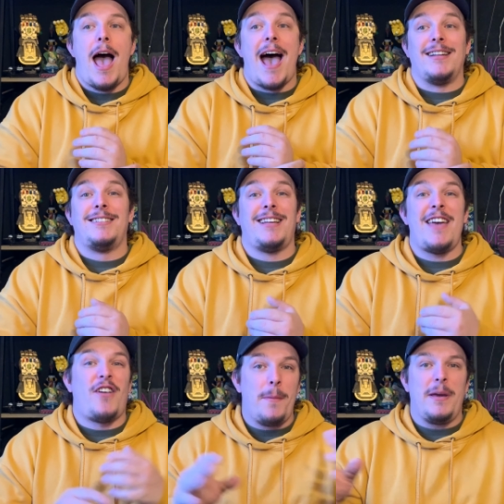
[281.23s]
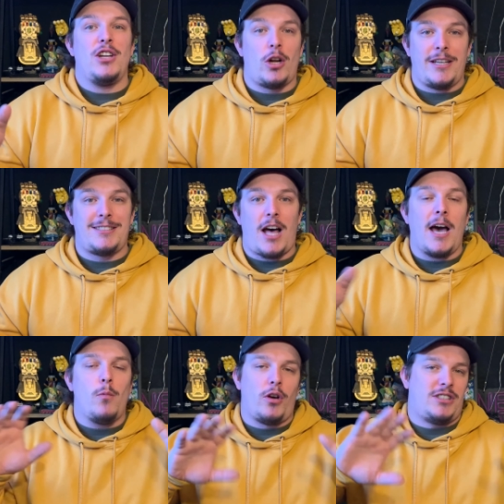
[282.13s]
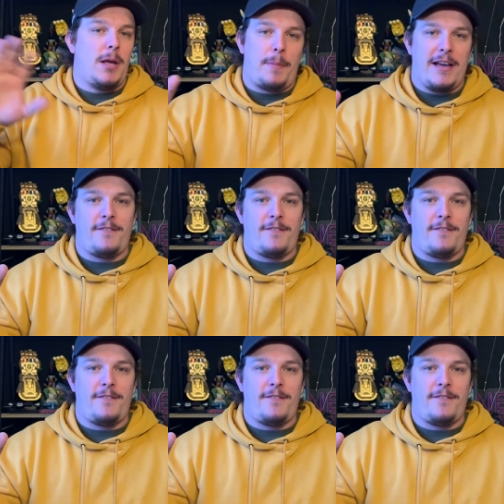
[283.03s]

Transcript: and if I'm being honest, I wasn't a big